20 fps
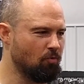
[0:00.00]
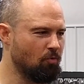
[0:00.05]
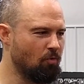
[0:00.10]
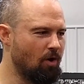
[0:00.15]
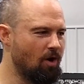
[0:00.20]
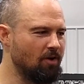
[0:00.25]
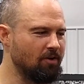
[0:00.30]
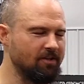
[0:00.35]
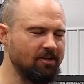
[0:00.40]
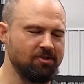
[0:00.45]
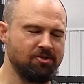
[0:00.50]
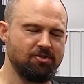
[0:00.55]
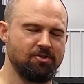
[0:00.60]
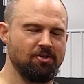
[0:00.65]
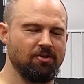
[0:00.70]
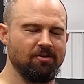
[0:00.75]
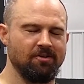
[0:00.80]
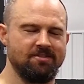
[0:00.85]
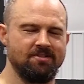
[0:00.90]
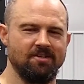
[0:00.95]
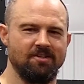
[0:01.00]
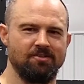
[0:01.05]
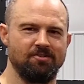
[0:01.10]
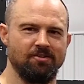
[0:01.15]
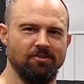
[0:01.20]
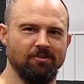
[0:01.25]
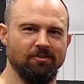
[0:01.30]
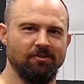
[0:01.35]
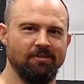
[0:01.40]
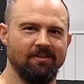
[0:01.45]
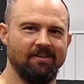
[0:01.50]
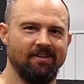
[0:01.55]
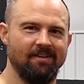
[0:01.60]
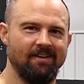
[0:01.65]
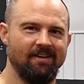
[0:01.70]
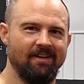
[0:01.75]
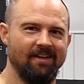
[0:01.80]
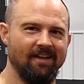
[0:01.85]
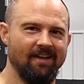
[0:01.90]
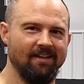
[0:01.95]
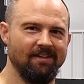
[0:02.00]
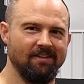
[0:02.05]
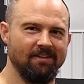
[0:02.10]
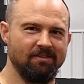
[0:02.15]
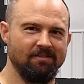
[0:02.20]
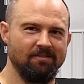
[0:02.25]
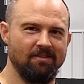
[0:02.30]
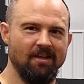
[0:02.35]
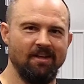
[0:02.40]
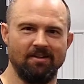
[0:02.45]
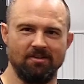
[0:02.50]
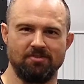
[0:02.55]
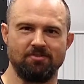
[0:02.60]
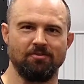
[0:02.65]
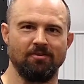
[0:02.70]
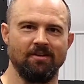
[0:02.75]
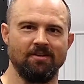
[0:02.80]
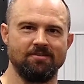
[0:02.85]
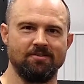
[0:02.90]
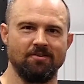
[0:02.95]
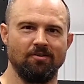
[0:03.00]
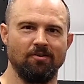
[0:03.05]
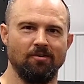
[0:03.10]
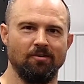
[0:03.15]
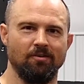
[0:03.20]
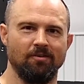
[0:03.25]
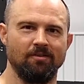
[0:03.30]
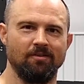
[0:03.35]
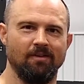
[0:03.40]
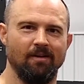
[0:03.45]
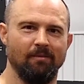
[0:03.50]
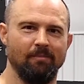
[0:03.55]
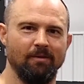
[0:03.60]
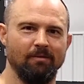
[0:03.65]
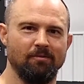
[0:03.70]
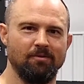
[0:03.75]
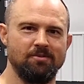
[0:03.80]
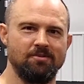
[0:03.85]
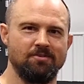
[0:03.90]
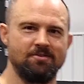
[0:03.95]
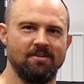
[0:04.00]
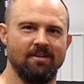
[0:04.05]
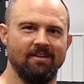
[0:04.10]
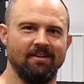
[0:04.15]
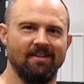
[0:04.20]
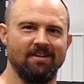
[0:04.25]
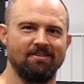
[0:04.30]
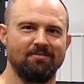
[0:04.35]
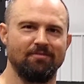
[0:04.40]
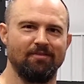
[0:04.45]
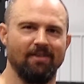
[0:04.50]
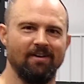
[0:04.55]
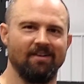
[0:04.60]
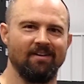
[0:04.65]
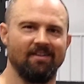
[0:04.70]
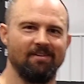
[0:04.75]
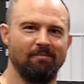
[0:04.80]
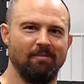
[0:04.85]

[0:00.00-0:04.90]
quality assurance issue in the industry as a whole. I mean, would you say that's fair?